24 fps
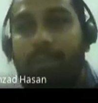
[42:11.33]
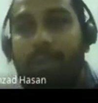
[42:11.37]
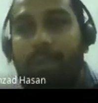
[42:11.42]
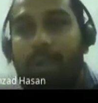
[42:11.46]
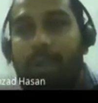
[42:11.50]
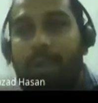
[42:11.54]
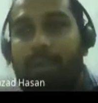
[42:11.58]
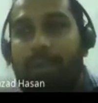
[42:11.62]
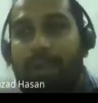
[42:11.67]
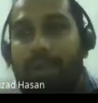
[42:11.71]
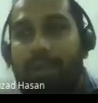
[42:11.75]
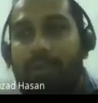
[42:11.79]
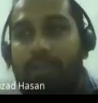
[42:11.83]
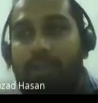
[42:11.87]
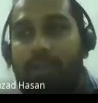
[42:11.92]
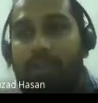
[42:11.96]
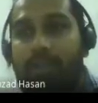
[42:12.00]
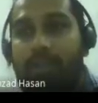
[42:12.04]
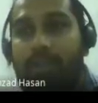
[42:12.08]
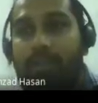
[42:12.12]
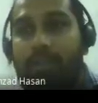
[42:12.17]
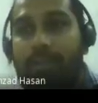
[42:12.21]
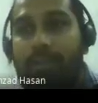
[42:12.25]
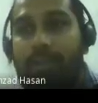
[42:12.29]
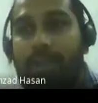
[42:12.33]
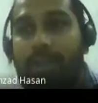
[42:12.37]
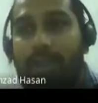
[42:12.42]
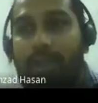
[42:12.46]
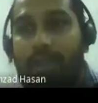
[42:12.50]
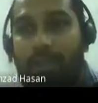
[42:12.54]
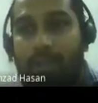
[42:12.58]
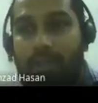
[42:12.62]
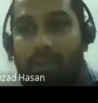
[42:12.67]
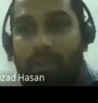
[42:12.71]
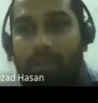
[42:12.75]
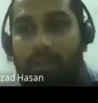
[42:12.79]
block that you are going to bring
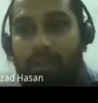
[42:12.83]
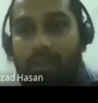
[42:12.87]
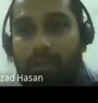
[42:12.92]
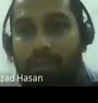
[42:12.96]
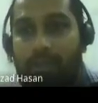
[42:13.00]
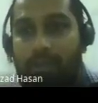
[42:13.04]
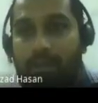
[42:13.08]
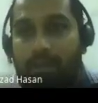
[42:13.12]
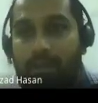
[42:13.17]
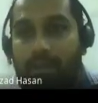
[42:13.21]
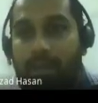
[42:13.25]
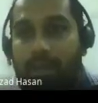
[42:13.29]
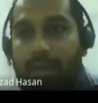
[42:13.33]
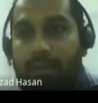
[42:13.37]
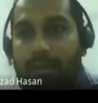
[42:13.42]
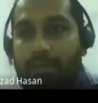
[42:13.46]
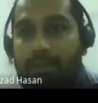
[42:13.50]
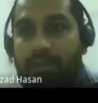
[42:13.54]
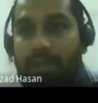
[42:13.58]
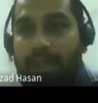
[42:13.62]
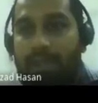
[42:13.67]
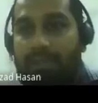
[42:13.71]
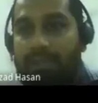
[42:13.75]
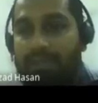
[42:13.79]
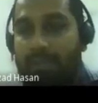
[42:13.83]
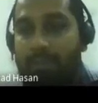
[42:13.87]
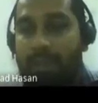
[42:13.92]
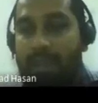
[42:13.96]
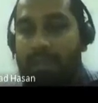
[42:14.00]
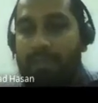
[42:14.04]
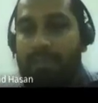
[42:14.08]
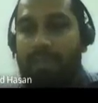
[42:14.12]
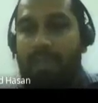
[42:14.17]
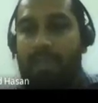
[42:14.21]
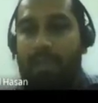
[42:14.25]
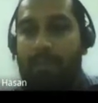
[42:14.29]
in, right? So that's the
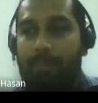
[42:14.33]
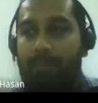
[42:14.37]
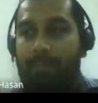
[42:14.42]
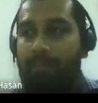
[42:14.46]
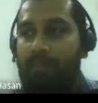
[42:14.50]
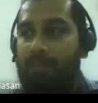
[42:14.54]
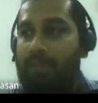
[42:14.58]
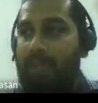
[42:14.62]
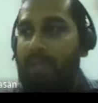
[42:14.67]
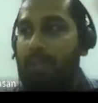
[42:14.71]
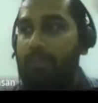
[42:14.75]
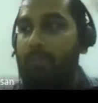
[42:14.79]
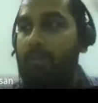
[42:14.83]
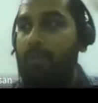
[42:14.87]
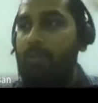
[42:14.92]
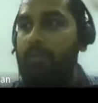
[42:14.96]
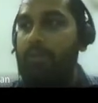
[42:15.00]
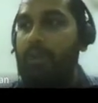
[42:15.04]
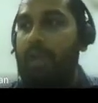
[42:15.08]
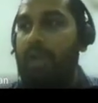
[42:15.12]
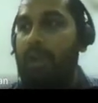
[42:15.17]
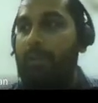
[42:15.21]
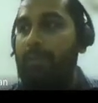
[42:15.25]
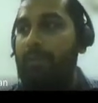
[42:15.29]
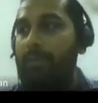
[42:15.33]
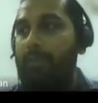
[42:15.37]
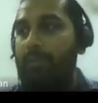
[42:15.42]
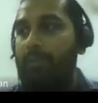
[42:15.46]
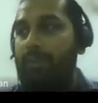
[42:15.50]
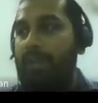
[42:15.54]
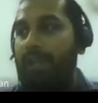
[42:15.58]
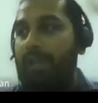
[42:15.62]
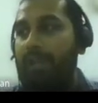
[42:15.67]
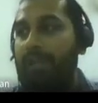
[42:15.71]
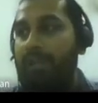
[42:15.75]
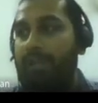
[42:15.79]
main thing. So now I'm going to come to
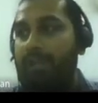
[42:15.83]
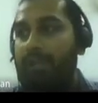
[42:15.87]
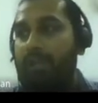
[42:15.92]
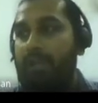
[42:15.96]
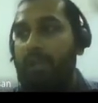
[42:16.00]
that